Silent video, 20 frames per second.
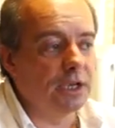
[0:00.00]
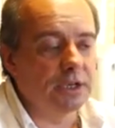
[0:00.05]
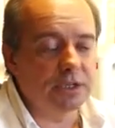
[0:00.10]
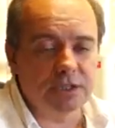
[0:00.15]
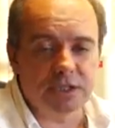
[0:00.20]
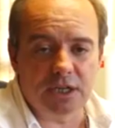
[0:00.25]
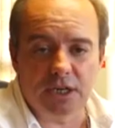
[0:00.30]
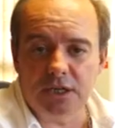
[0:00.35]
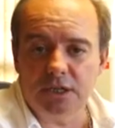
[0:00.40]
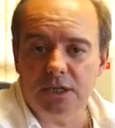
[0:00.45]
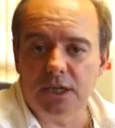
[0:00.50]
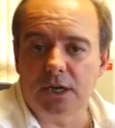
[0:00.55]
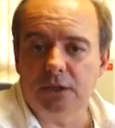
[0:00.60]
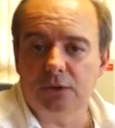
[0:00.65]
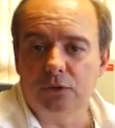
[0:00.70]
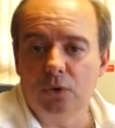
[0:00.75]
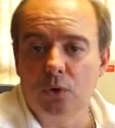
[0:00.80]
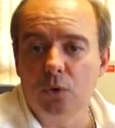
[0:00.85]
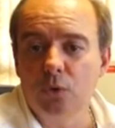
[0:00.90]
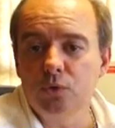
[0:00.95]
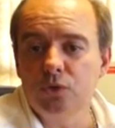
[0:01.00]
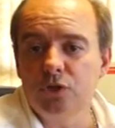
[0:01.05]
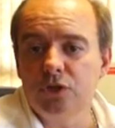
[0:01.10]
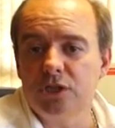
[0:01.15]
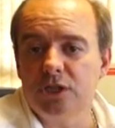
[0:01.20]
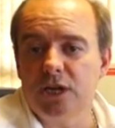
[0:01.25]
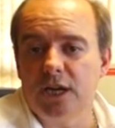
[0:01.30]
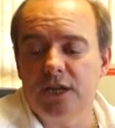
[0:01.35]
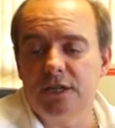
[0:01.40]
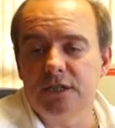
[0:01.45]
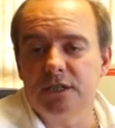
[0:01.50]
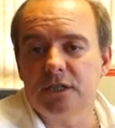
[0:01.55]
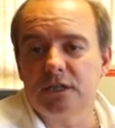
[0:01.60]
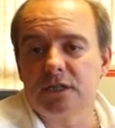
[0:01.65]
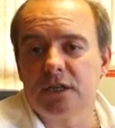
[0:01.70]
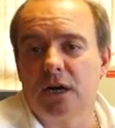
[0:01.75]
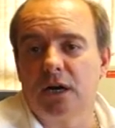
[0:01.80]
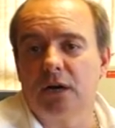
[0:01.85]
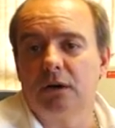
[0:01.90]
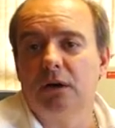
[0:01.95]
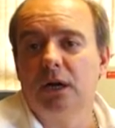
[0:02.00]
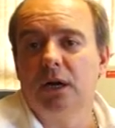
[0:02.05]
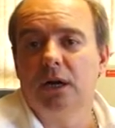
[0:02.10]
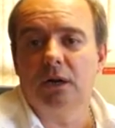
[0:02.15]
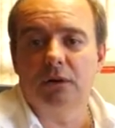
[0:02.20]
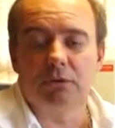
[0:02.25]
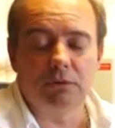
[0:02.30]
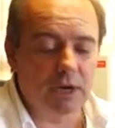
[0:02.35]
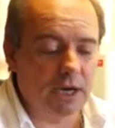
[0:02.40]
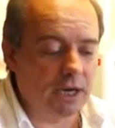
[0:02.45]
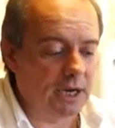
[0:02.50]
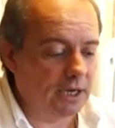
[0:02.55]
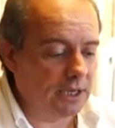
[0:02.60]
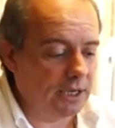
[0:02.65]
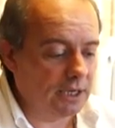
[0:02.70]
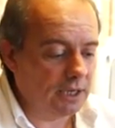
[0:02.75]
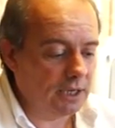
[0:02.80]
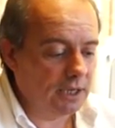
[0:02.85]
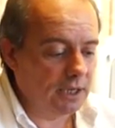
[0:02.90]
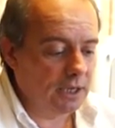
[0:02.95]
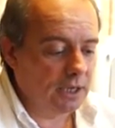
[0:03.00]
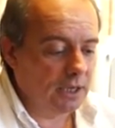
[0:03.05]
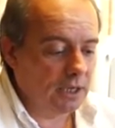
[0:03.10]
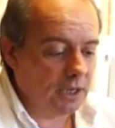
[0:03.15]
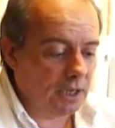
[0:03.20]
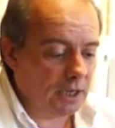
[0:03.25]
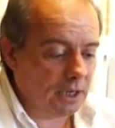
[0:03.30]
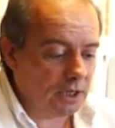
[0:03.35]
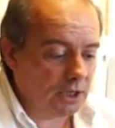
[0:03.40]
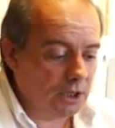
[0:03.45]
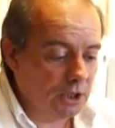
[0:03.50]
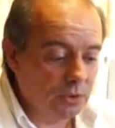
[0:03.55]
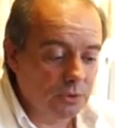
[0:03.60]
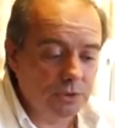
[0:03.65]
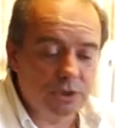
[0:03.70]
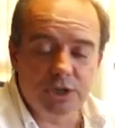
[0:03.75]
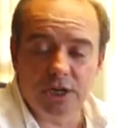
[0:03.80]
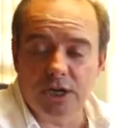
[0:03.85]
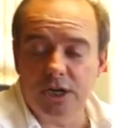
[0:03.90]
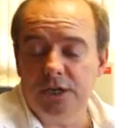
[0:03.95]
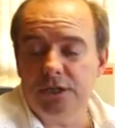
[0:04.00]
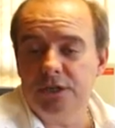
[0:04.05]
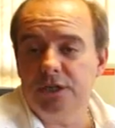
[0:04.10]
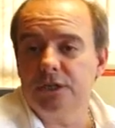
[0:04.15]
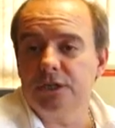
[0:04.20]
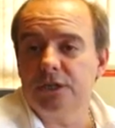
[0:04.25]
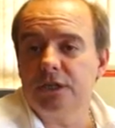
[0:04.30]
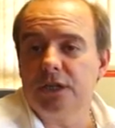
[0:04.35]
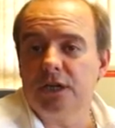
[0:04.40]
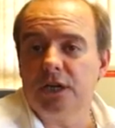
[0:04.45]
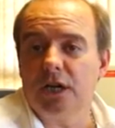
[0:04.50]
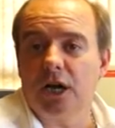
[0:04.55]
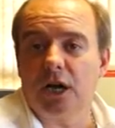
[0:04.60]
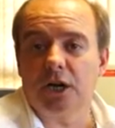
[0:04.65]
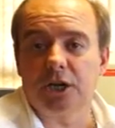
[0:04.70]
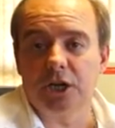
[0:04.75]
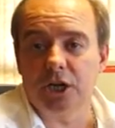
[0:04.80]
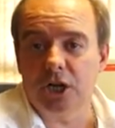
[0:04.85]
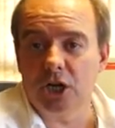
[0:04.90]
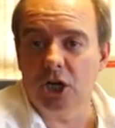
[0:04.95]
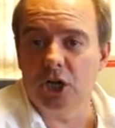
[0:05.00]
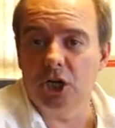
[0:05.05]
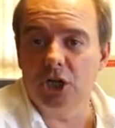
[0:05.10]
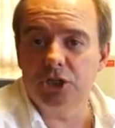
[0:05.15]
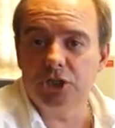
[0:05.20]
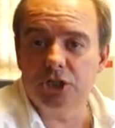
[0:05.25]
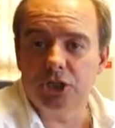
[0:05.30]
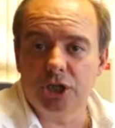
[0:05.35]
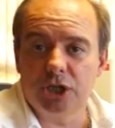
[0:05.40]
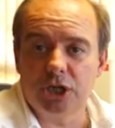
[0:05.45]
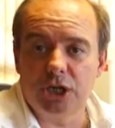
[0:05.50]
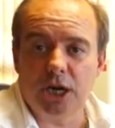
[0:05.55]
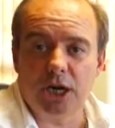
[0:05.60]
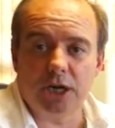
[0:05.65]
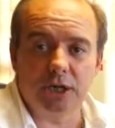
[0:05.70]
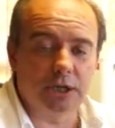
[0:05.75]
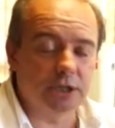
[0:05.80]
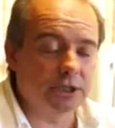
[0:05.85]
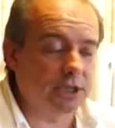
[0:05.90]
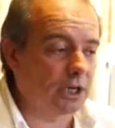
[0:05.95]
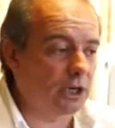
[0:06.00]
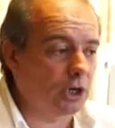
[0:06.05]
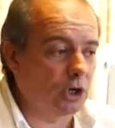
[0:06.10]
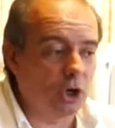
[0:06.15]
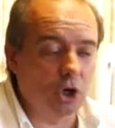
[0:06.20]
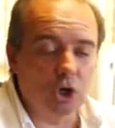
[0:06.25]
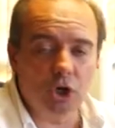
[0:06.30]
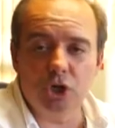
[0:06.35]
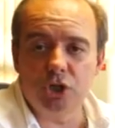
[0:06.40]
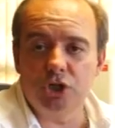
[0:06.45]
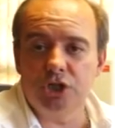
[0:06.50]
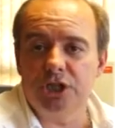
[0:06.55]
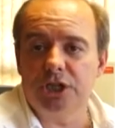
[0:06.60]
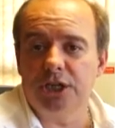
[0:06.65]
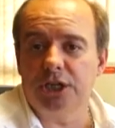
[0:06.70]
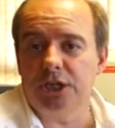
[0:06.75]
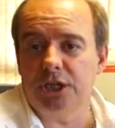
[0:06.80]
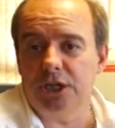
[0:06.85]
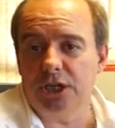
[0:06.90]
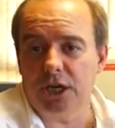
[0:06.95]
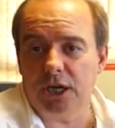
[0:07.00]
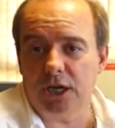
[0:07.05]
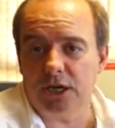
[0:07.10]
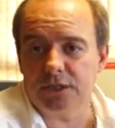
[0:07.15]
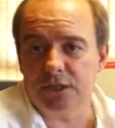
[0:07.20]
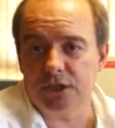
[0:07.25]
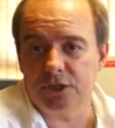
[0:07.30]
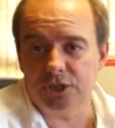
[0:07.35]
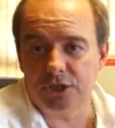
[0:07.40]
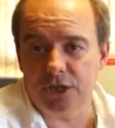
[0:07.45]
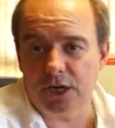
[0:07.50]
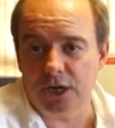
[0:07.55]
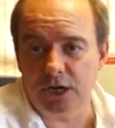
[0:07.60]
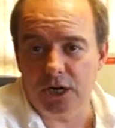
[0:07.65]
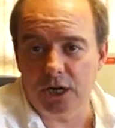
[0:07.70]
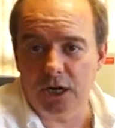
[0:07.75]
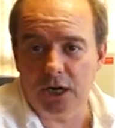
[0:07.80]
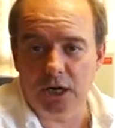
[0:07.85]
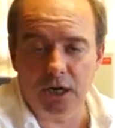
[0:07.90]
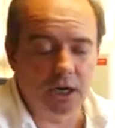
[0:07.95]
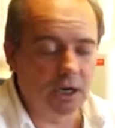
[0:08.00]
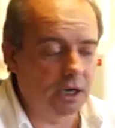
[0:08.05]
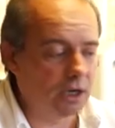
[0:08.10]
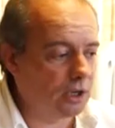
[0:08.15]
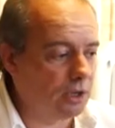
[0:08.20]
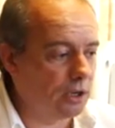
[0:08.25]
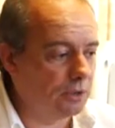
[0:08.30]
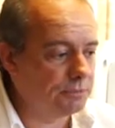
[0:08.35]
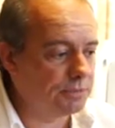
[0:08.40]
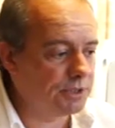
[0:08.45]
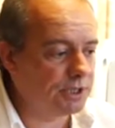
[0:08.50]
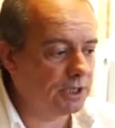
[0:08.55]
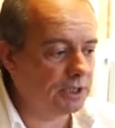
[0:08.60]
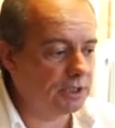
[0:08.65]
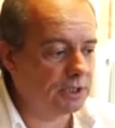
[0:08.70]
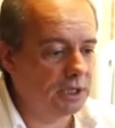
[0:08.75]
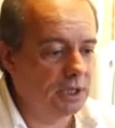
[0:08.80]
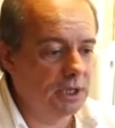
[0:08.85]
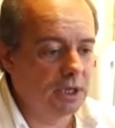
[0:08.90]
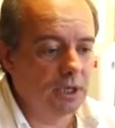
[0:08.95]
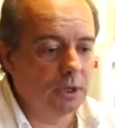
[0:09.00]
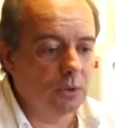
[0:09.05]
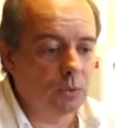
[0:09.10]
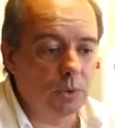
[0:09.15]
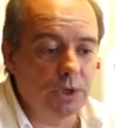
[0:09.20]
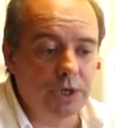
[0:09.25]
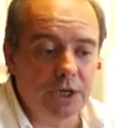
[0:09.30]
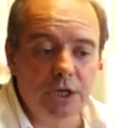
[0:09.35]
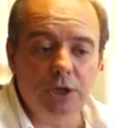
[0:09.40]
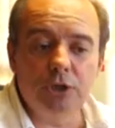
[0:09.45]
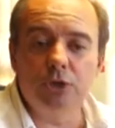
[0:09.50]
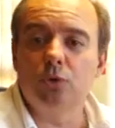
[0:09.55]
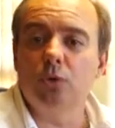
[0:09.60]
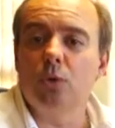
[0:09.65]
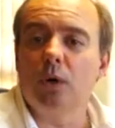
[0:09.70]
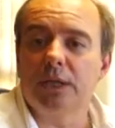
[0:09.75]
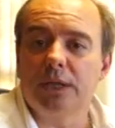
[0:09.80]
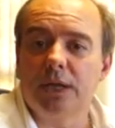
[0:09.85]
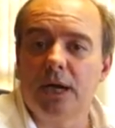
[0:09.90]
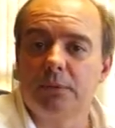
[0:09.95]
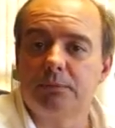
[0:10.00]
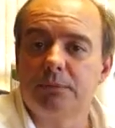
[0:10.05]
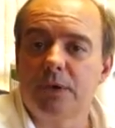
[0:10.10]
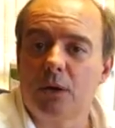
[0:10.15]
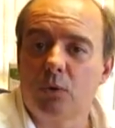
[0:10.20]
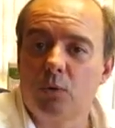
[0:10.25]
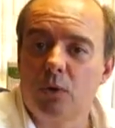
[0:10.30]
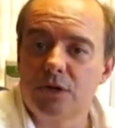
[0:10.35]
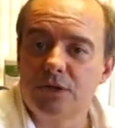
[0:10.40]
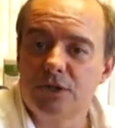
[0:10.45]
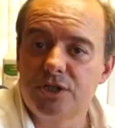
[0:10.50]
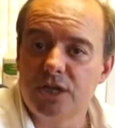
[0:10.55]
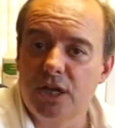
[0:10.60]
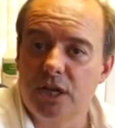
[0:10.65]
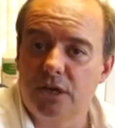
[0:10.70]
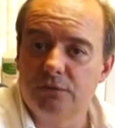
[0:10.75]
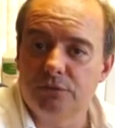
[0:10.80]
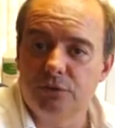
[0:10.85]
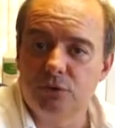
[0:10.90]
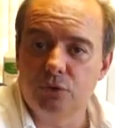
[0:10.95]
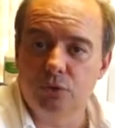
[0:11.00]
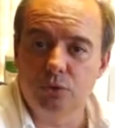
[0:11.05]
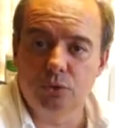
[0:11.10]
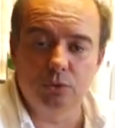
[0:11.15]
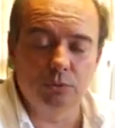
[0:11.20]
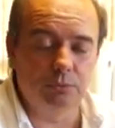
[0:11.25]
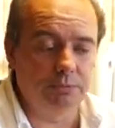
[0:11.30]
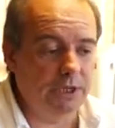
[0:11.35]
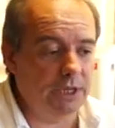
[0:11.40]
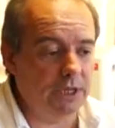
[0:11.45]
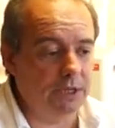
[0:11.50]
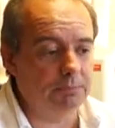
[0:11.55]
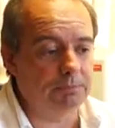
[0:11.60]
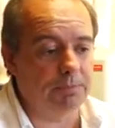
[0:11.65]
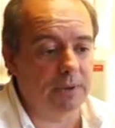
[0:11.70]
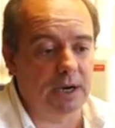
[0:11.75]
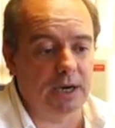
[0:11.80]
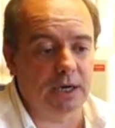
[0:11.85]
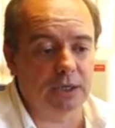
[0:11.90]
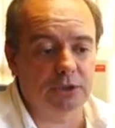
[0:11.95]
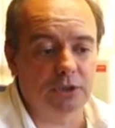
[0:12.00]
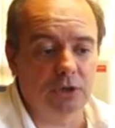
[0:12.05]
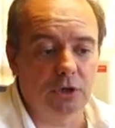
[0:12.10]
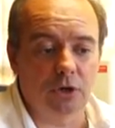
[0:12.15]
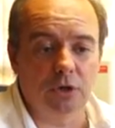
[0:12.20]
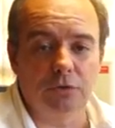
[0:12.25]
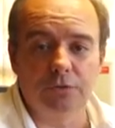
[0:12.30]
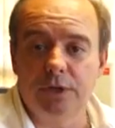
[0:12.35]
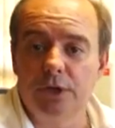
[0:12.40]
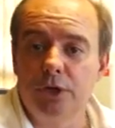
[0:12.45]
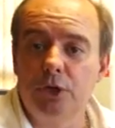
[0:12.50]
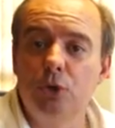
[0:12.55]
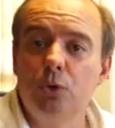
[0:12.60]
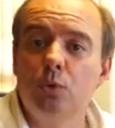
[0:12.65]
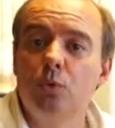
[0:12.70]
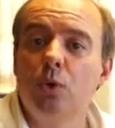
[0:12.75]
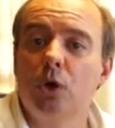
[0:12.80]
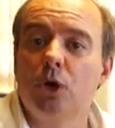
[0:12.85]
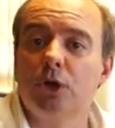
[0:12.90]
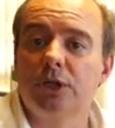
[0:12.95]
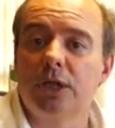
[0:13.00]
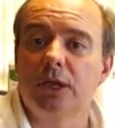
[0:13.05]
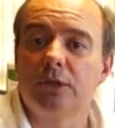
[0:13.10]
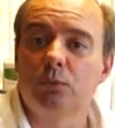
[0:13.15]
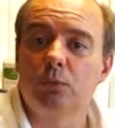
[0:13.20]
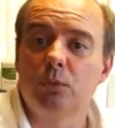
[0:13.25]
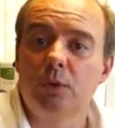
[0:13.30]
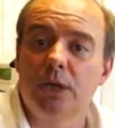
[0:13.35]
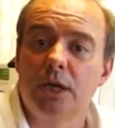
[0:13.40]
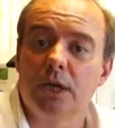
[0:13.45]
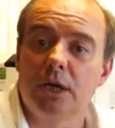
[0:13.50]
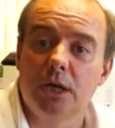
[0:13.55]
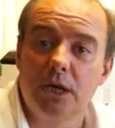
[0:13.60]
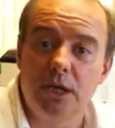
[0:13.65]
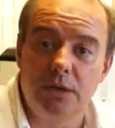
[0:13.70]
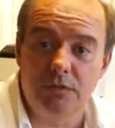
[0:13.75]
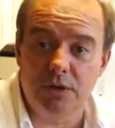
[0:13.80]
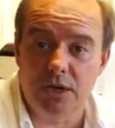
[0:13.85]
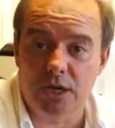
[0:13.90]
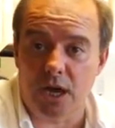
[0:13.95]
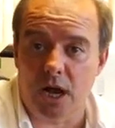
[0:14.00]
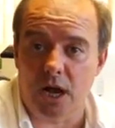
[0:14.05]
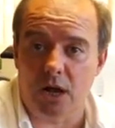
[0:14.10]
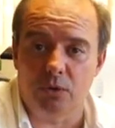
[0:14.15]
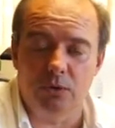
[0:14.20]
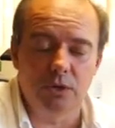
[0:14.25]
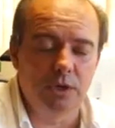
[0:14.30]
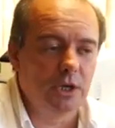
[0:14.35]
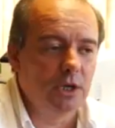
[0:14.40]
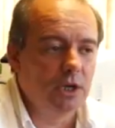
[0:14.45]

seeing that those changes are really huge changes in agriculture and technology as a general concept, we need to adapt ourselves to be part of the new world that we are living now.